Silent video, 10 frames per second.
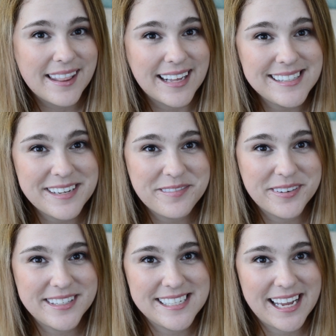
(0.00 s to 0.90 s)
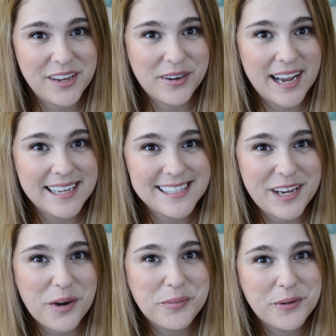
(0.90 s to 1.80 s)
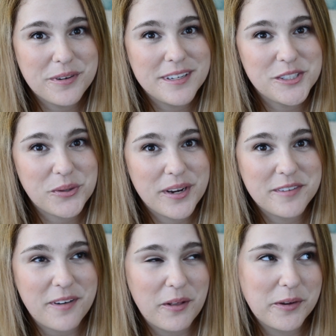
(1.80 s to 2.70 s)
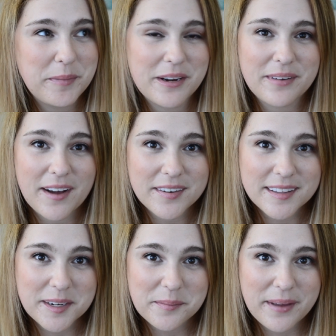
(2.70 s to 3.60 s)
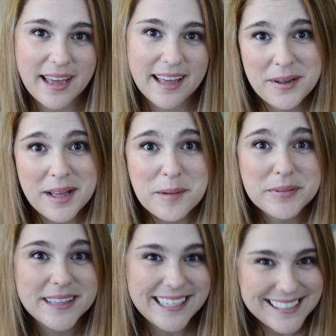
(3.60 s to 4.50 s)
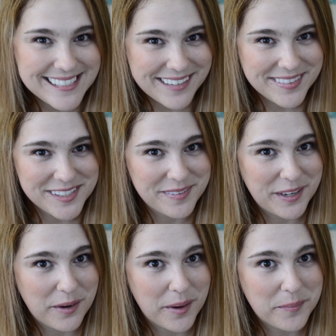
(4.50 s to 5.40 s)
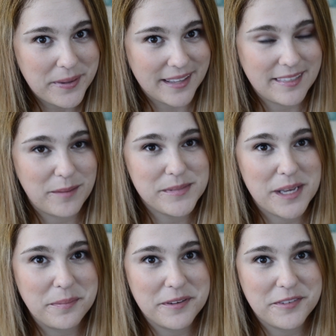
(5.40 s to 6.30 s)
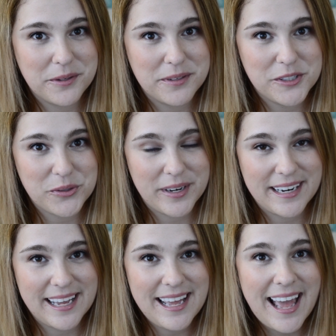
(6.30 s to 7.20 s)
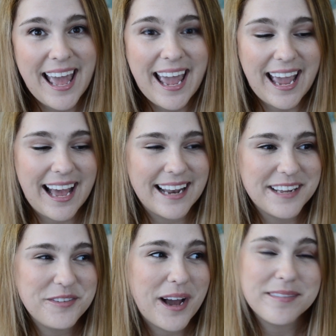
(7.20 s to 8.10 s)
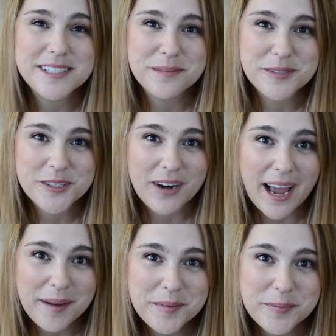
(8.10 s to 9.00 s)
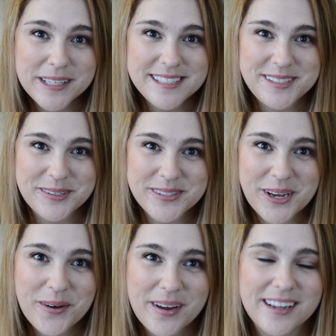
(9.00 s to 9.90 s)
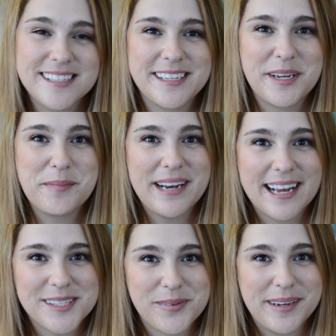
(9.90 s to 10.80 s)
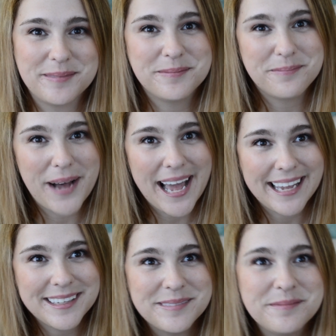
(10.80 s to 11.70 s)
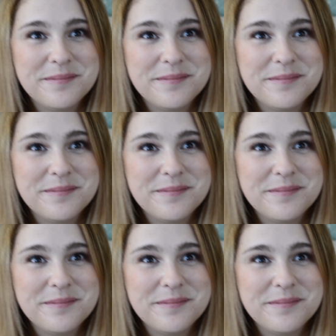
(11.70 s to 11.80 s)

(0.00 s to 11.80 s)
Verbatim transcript: That's it for today, you guys. I hope you enjoyed following me around a little bit. Please give this video a big thumbs up if you enjoyed it. And if you haven't subscribed, please do so, and I'll see you in my next one. Bye!